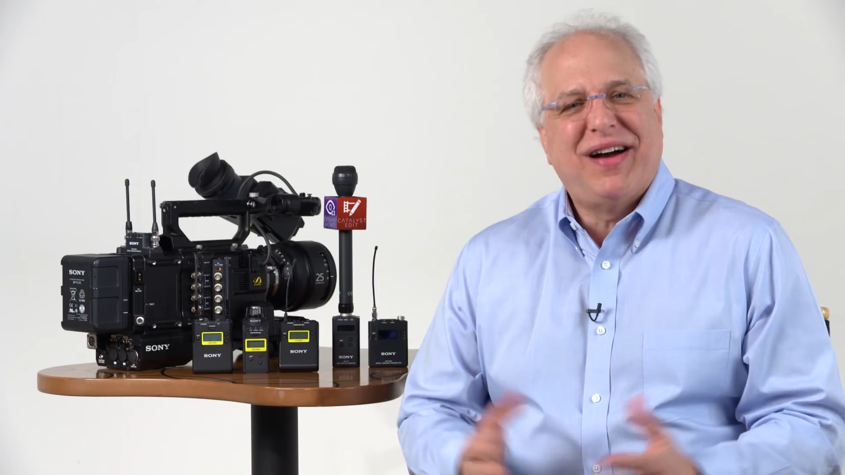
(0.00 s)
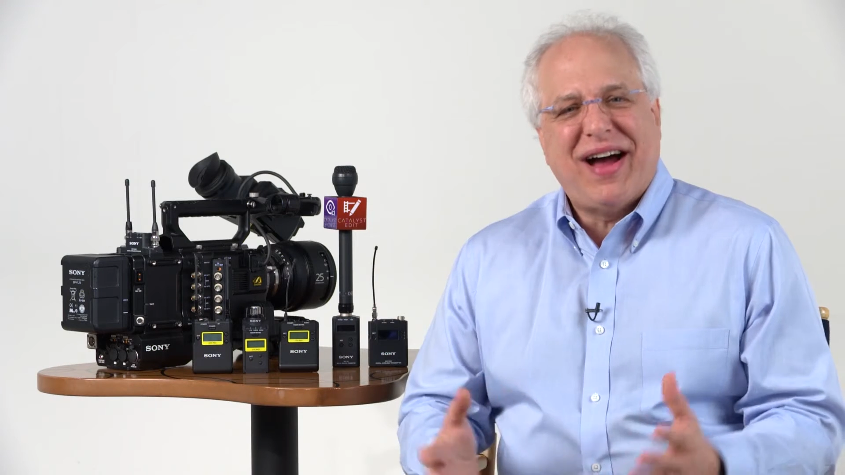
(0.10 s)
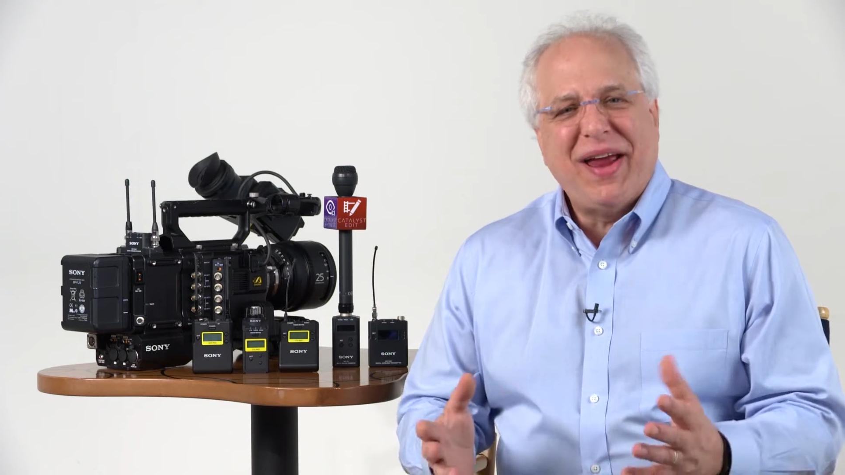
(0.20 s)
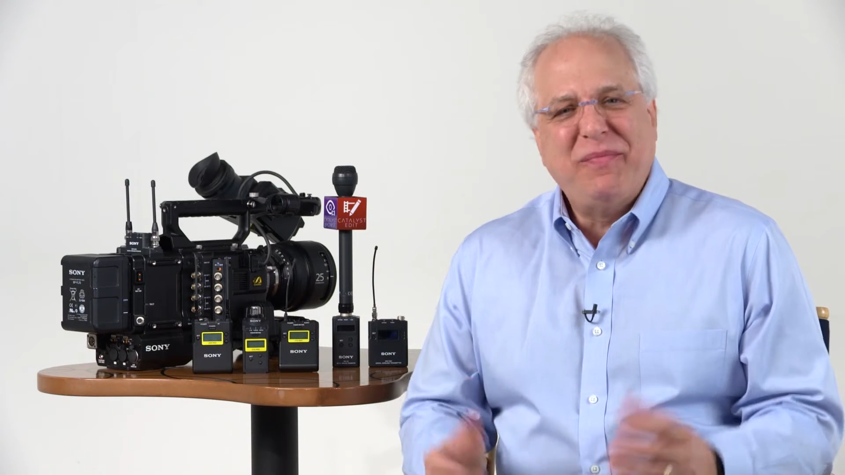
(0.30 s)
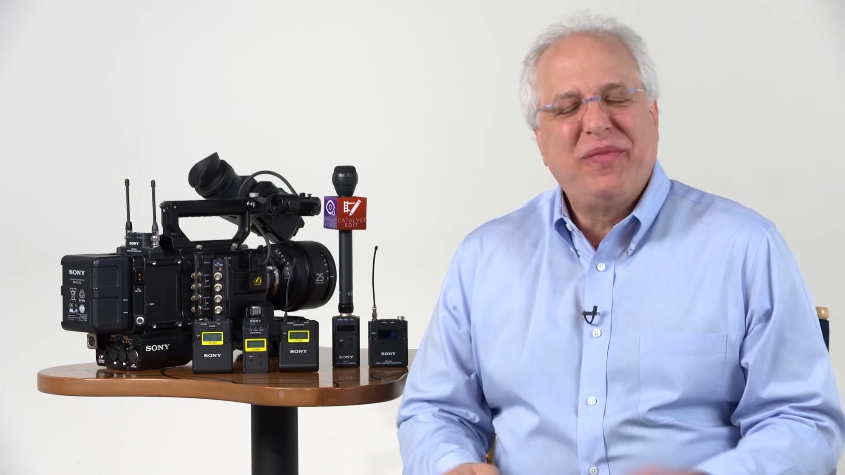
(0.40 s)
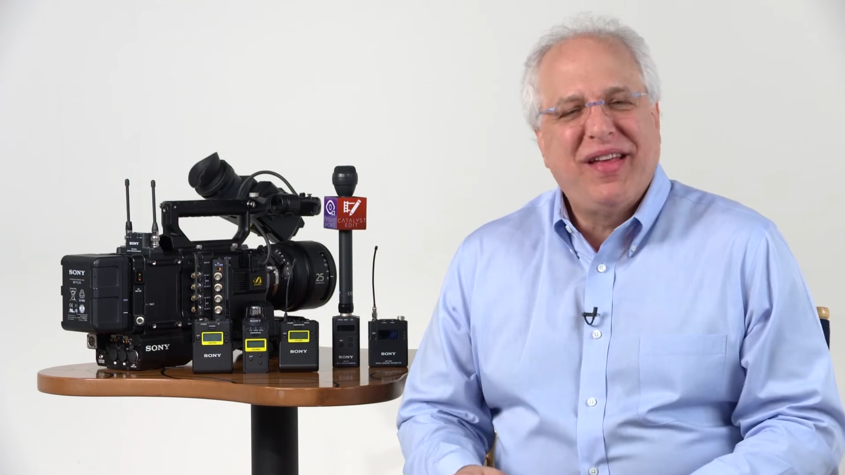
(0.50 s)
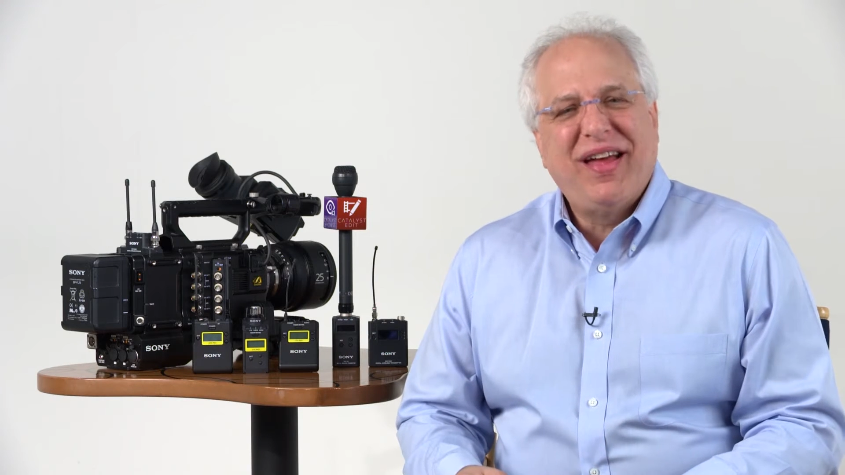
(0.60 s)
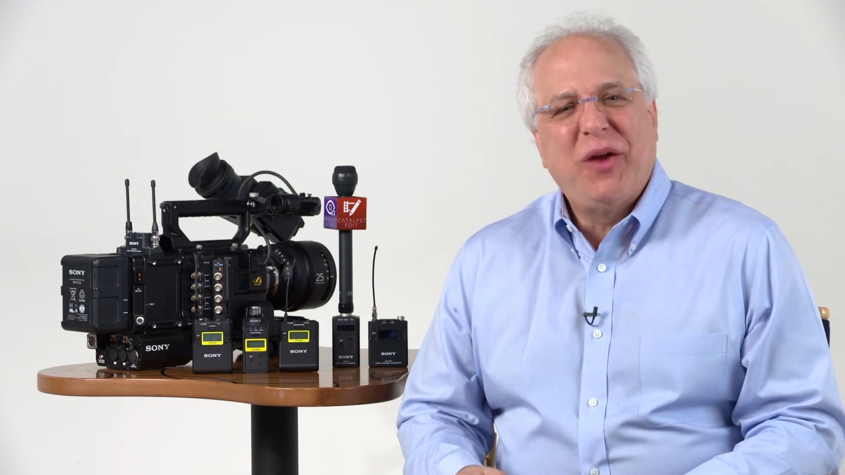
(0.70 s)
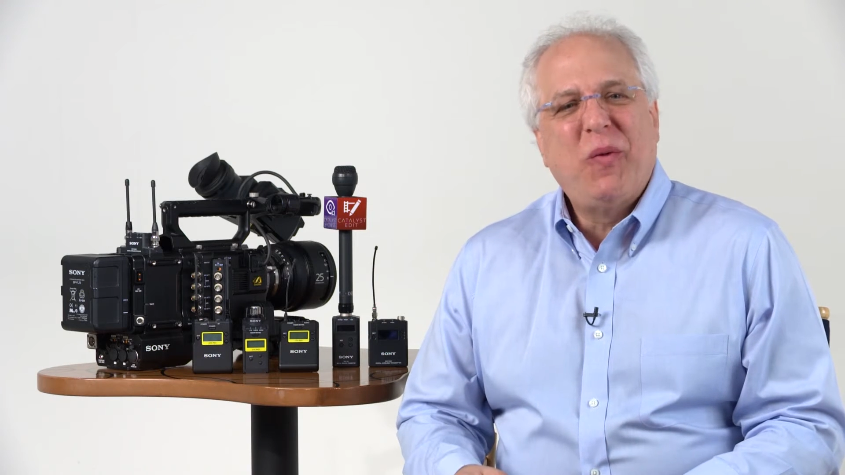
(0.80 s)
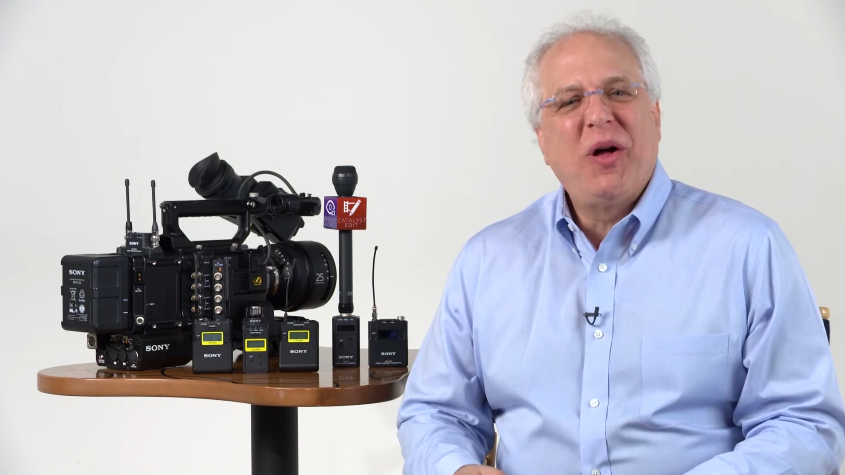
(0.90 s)
Hi,
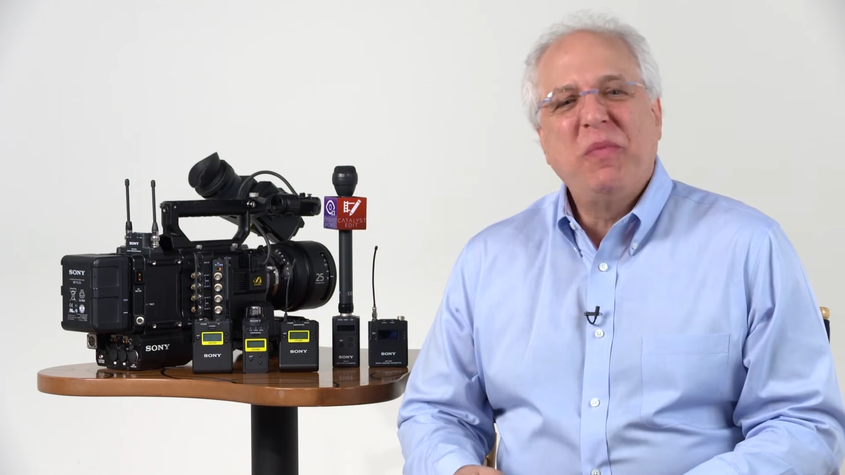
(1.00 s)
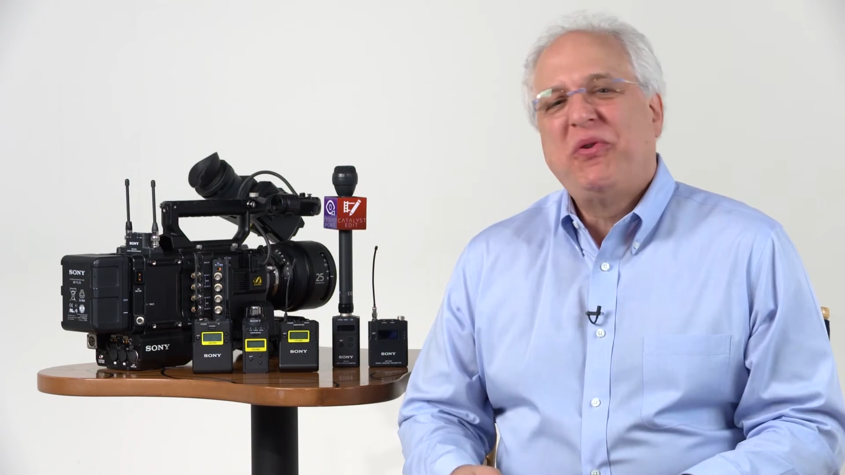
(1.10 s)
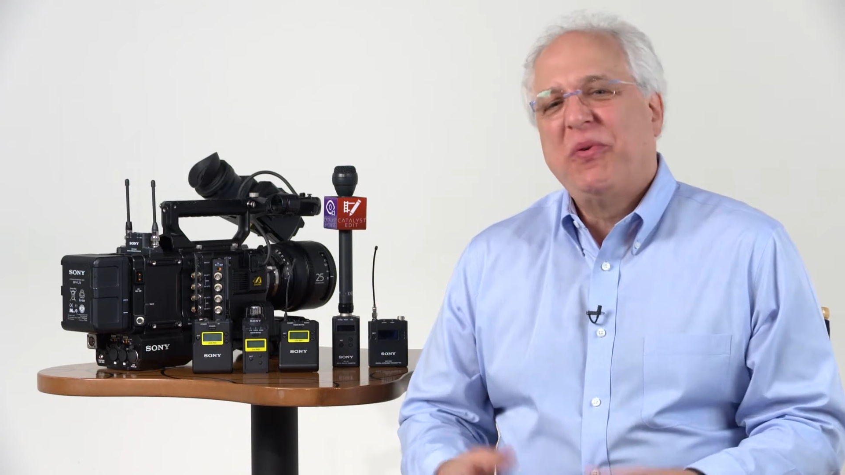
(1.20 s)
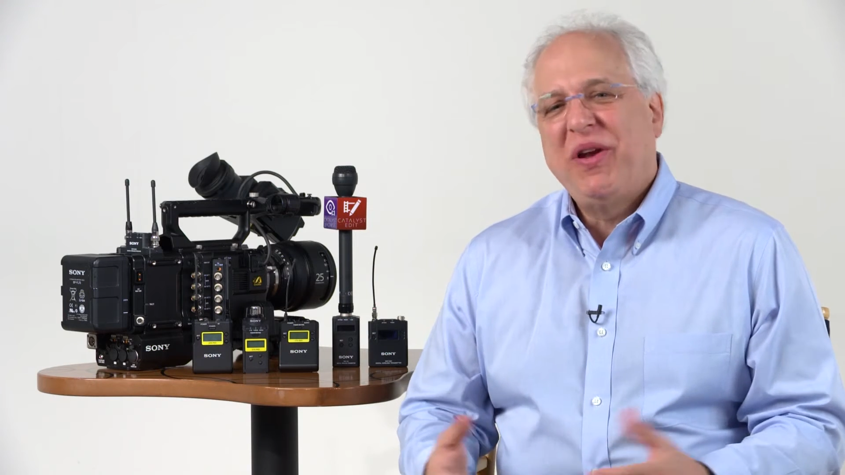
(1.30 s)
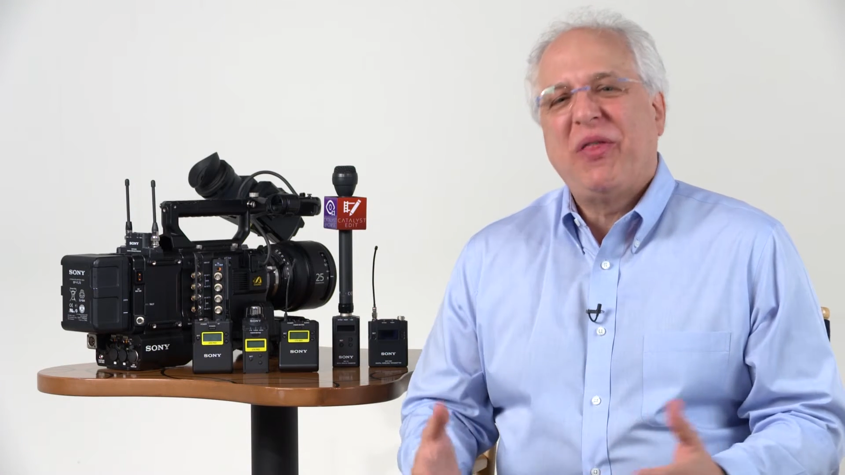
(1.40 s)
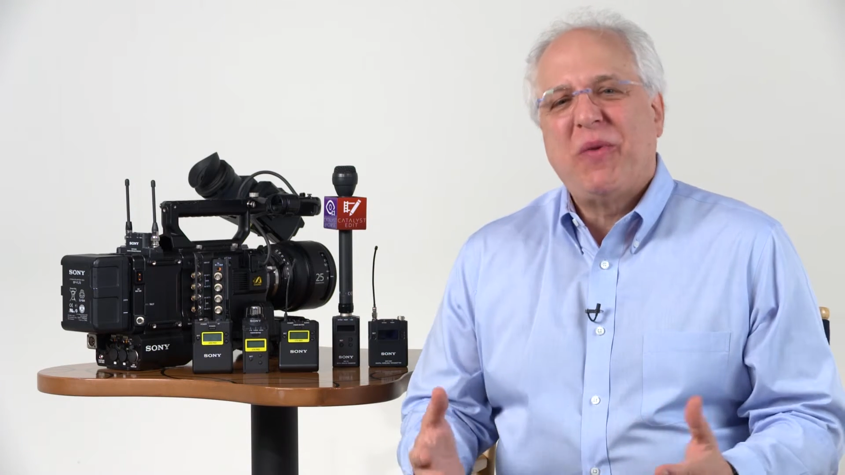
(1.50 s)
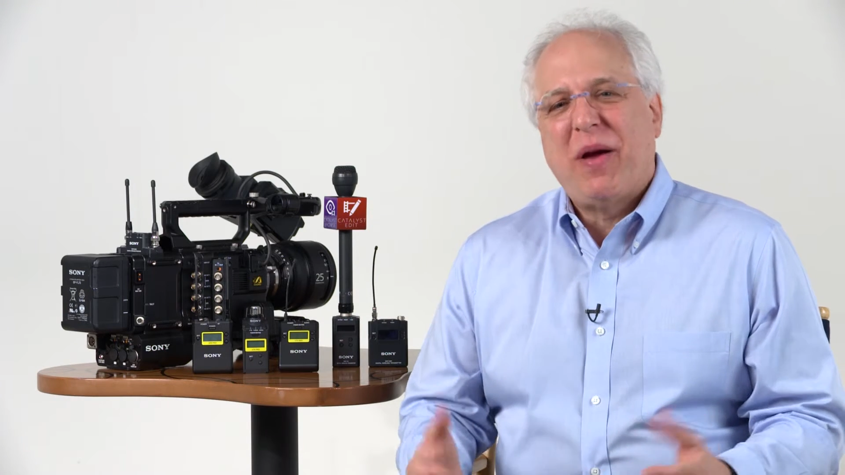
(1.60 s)
and welcome to another